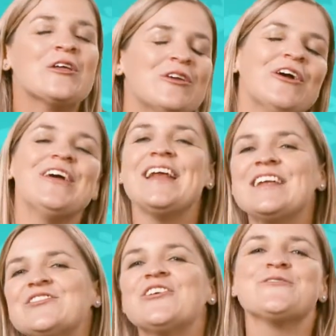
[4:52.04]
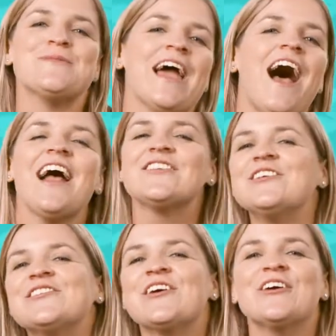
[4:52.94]
You didn't choose me, I
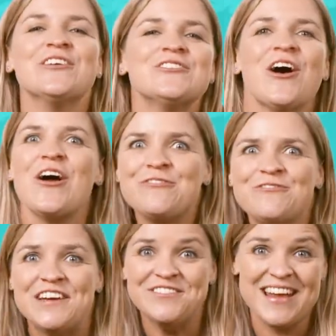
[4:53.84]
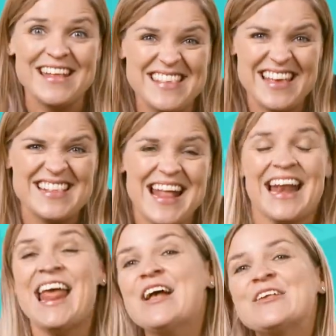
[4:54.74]
chose you. John 15,
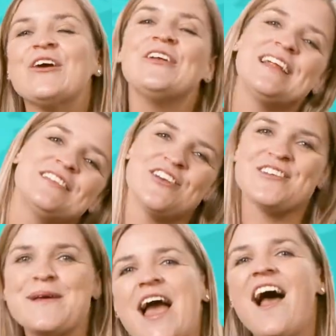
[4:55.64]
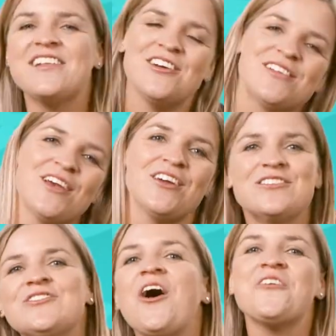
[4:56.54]
16. You didn't choose me, I chose
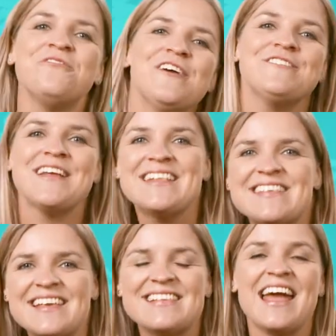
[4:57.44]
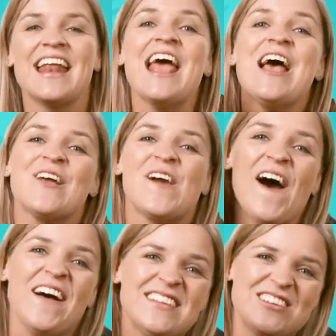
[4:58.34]
you. John 15, 16.
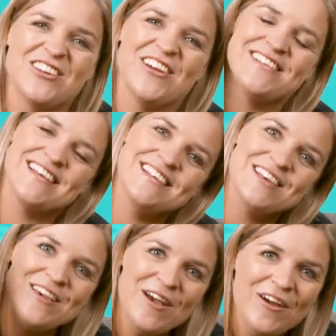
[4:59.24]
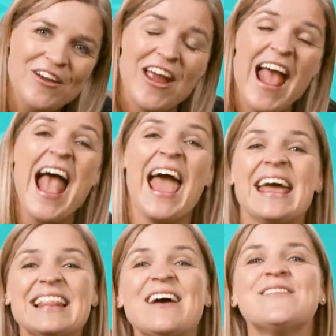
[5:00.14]
God chooses you.
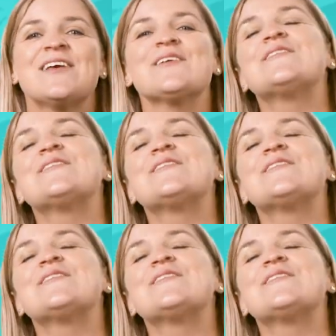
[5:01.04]
He loves you